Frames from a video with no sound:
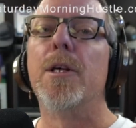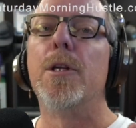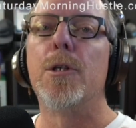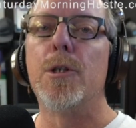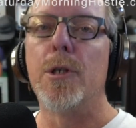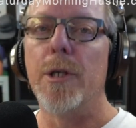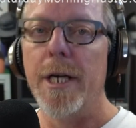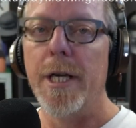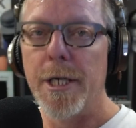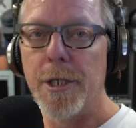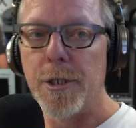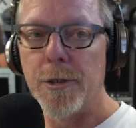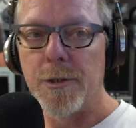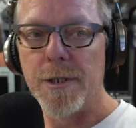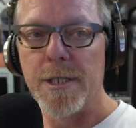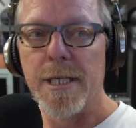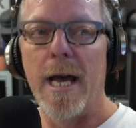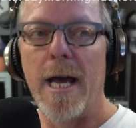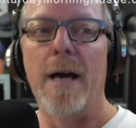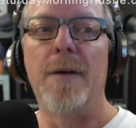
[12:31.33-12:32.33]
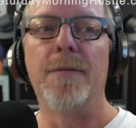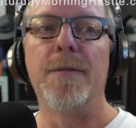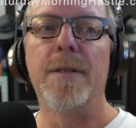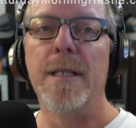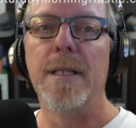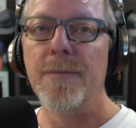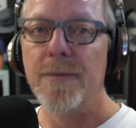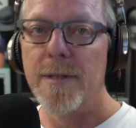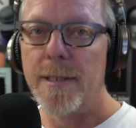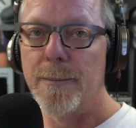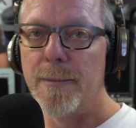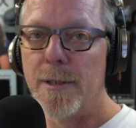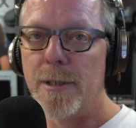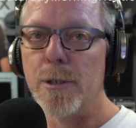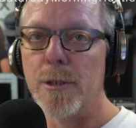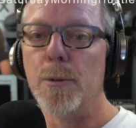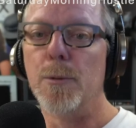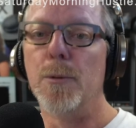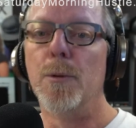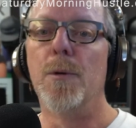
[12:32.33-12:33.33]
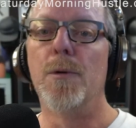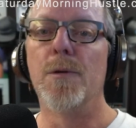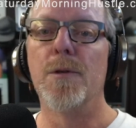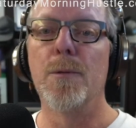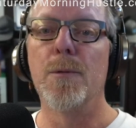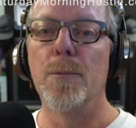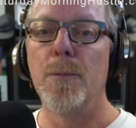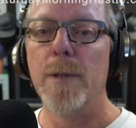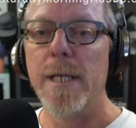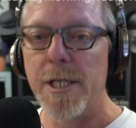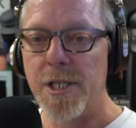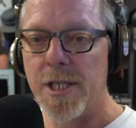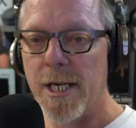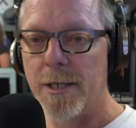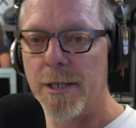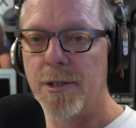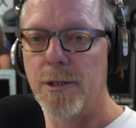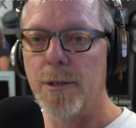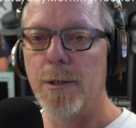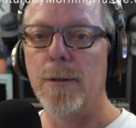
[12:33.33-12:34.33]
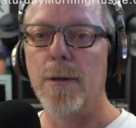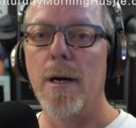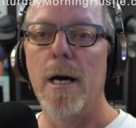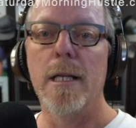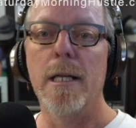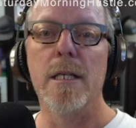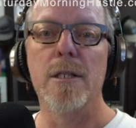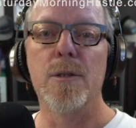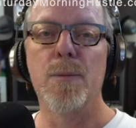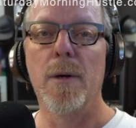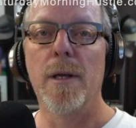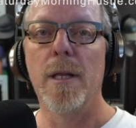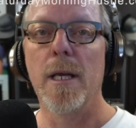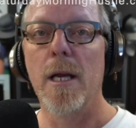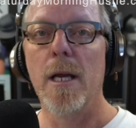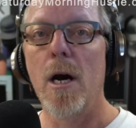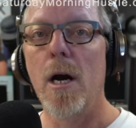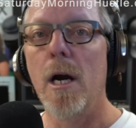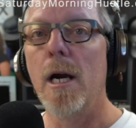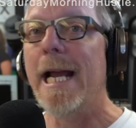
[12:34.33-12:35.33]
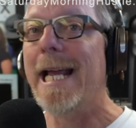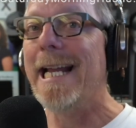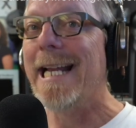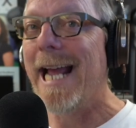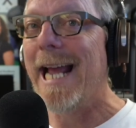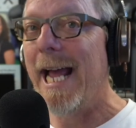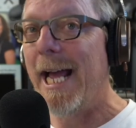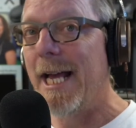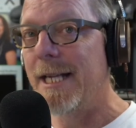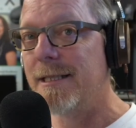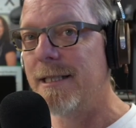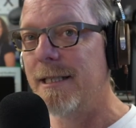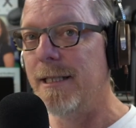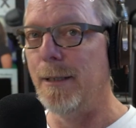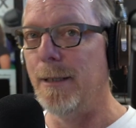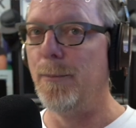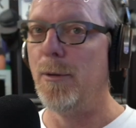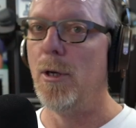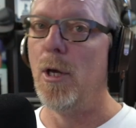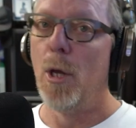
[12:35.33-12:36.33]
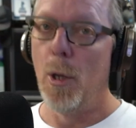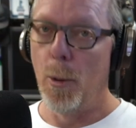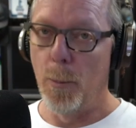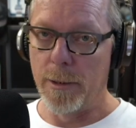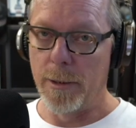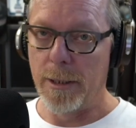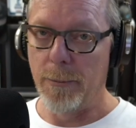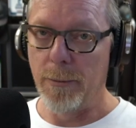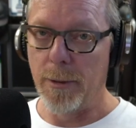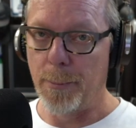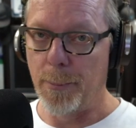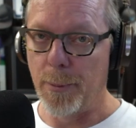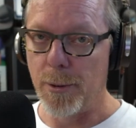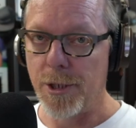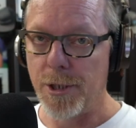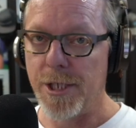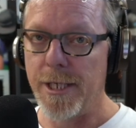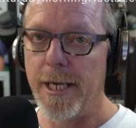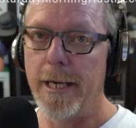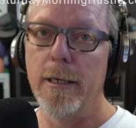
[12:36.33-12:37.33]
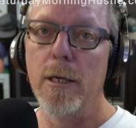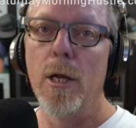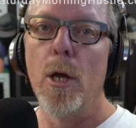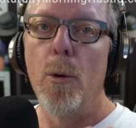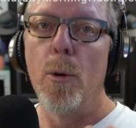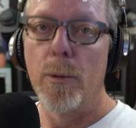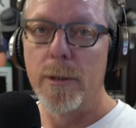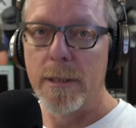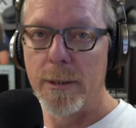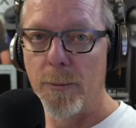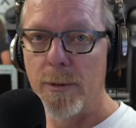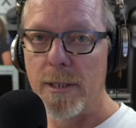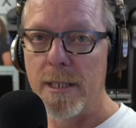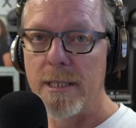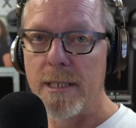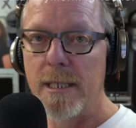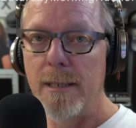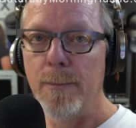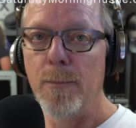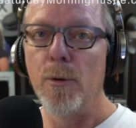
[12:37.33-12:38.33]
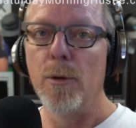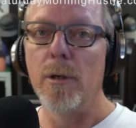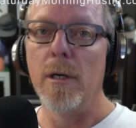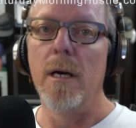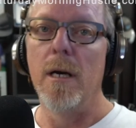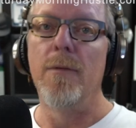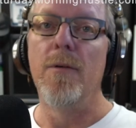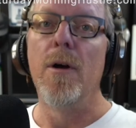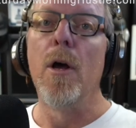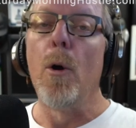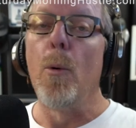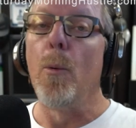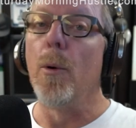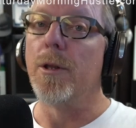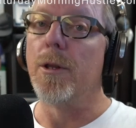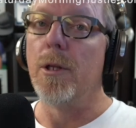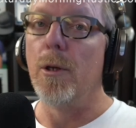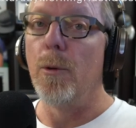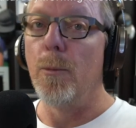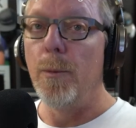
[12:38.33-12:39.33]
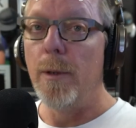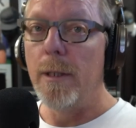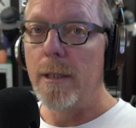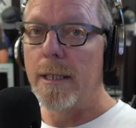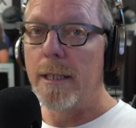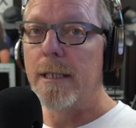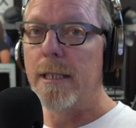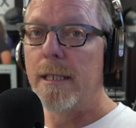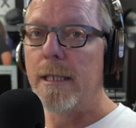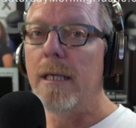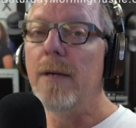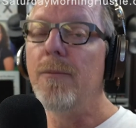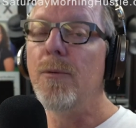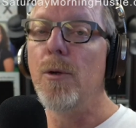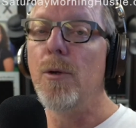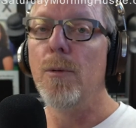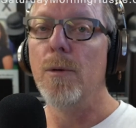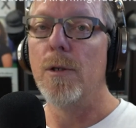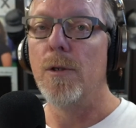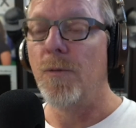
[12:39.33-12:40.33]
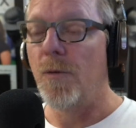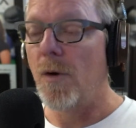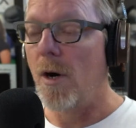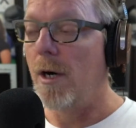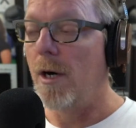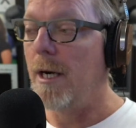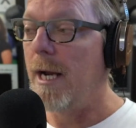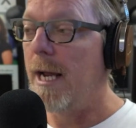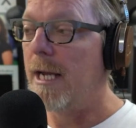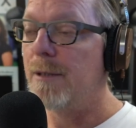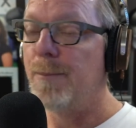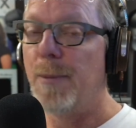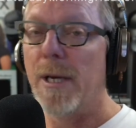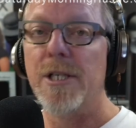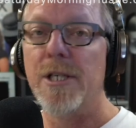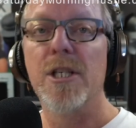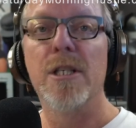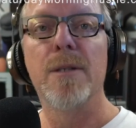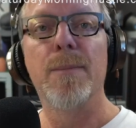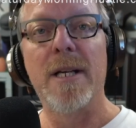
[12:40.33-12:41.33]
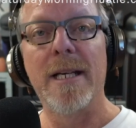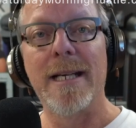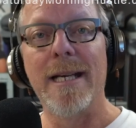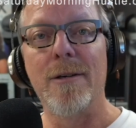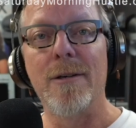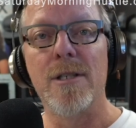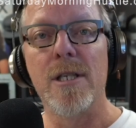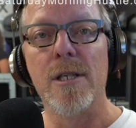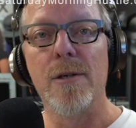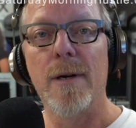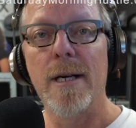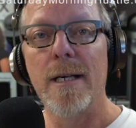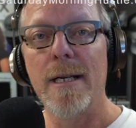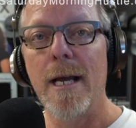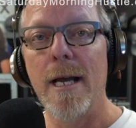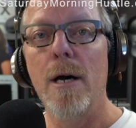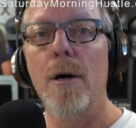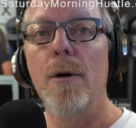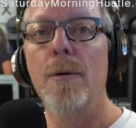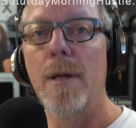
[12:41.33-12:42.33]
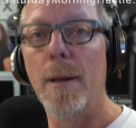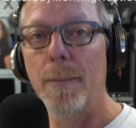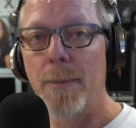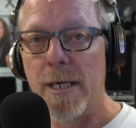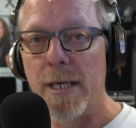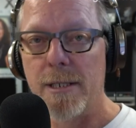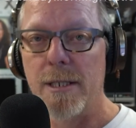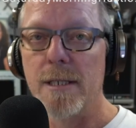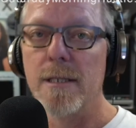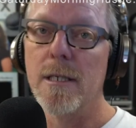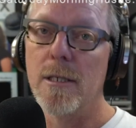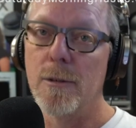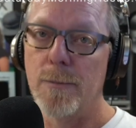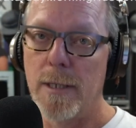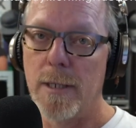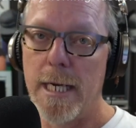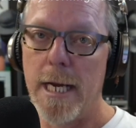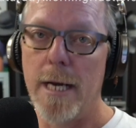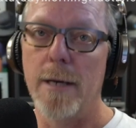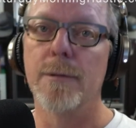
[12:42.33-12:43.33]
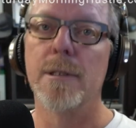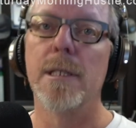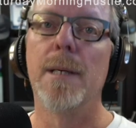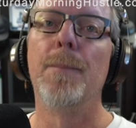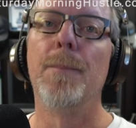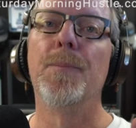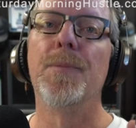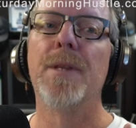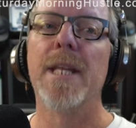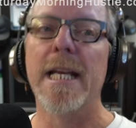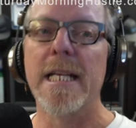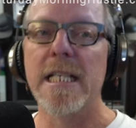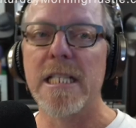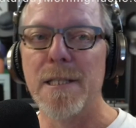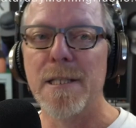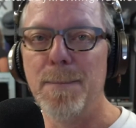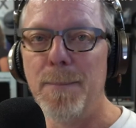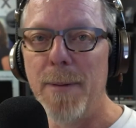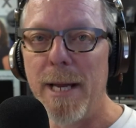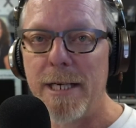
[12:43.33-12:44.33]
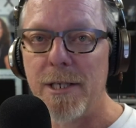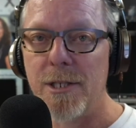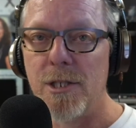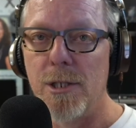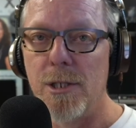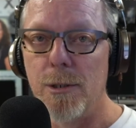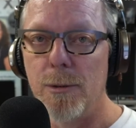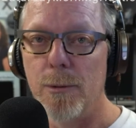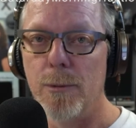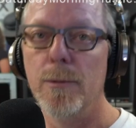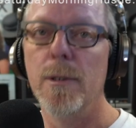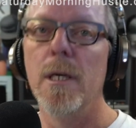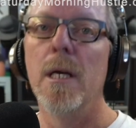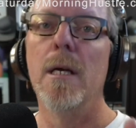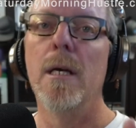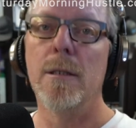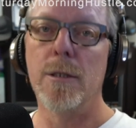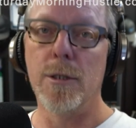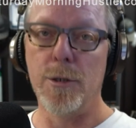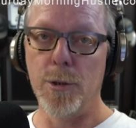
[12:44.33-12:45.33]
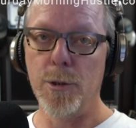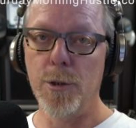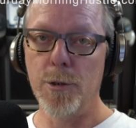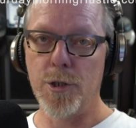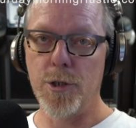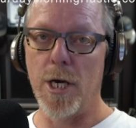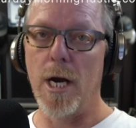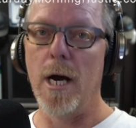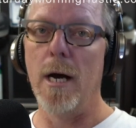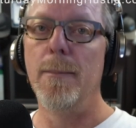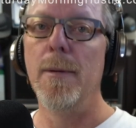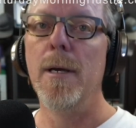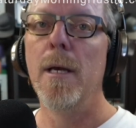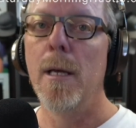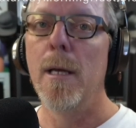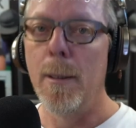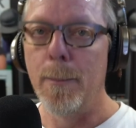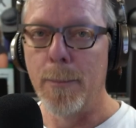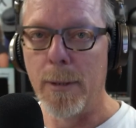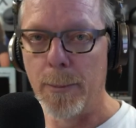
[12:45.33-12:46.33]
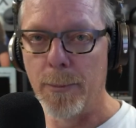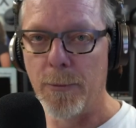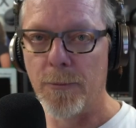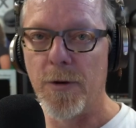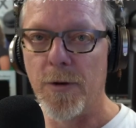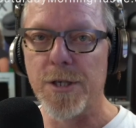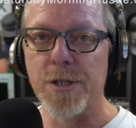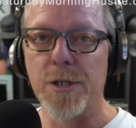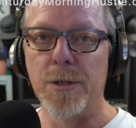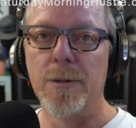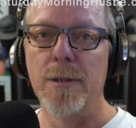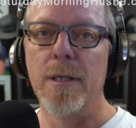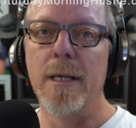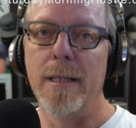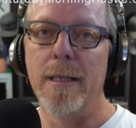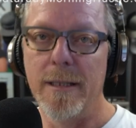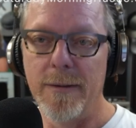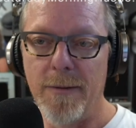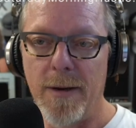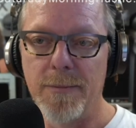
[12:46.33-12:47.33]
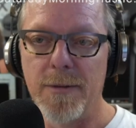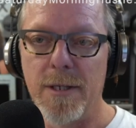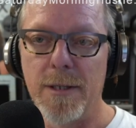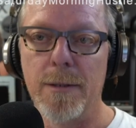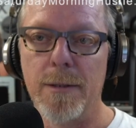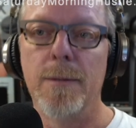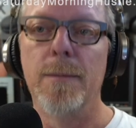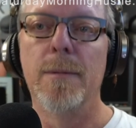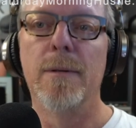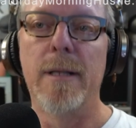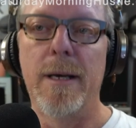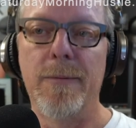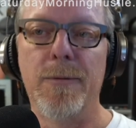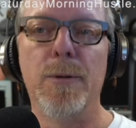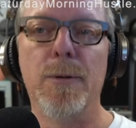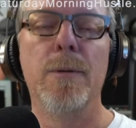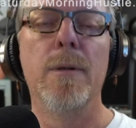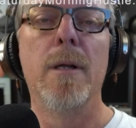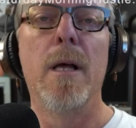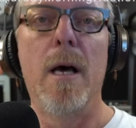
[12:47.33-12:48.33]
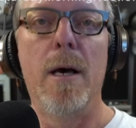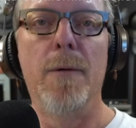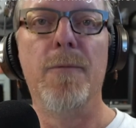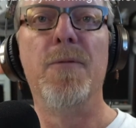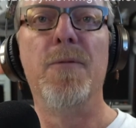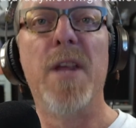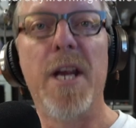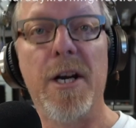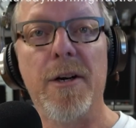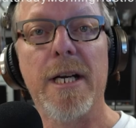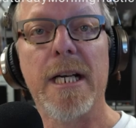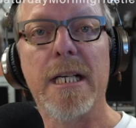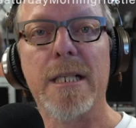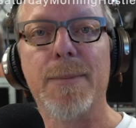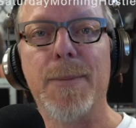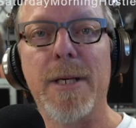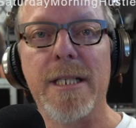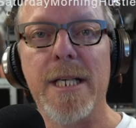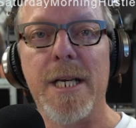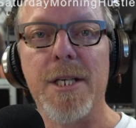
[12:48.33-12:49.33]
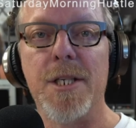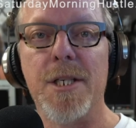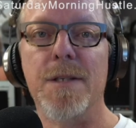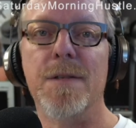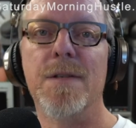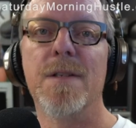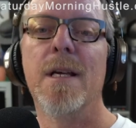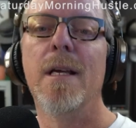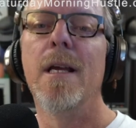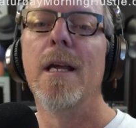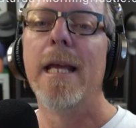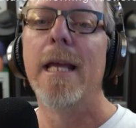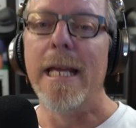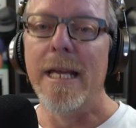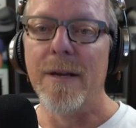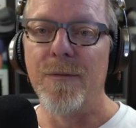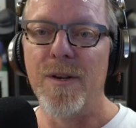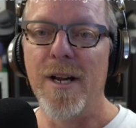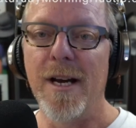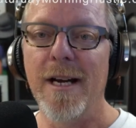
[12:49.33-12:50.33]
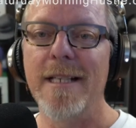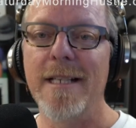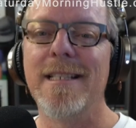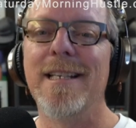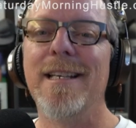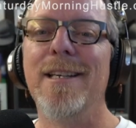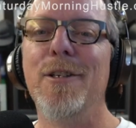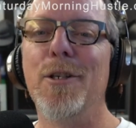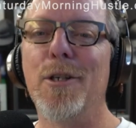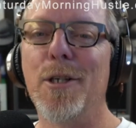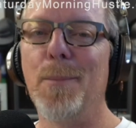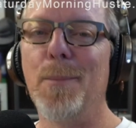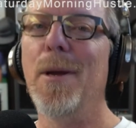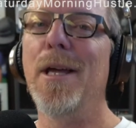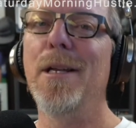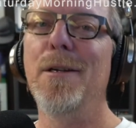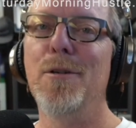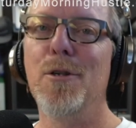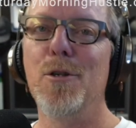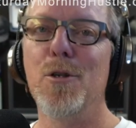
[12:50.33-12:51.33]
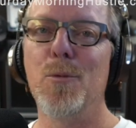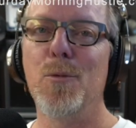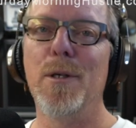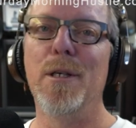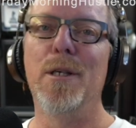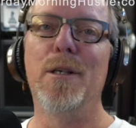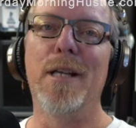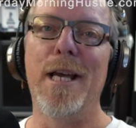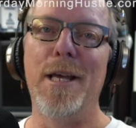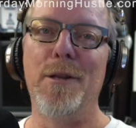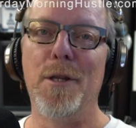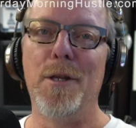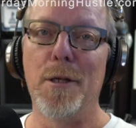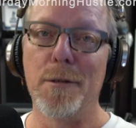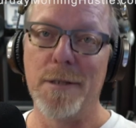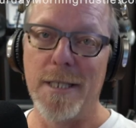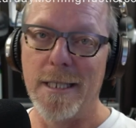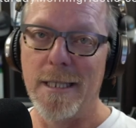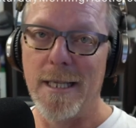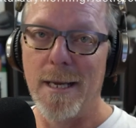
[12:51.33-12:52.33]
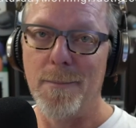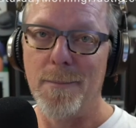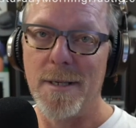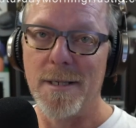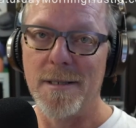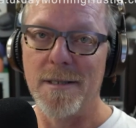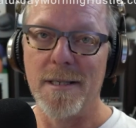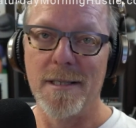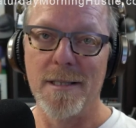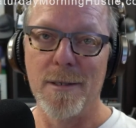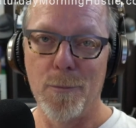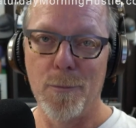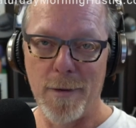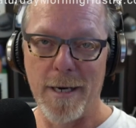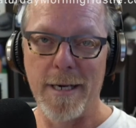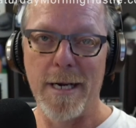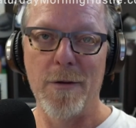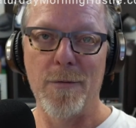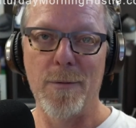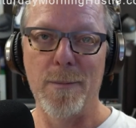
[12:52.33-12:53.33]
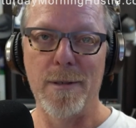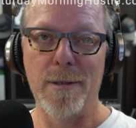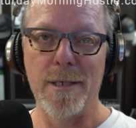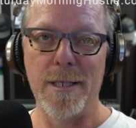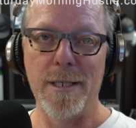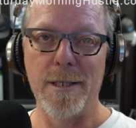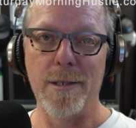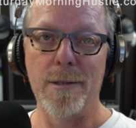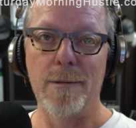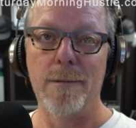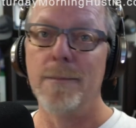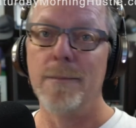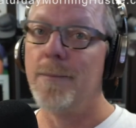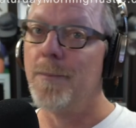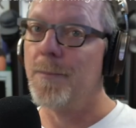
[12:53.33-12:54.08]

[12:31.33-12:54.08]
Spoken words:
Train your staff, give them the tools, reach out to your audience where they are and ask them what they would appreciate, what they want to see more of, what they're willing to give you as far as patience. But I guarantee you right now that patience has run out. They expect you to do your job, be a professional, and live up to the level of their expectations. If not, your competitors will, and they'll take that business right out from underneath you.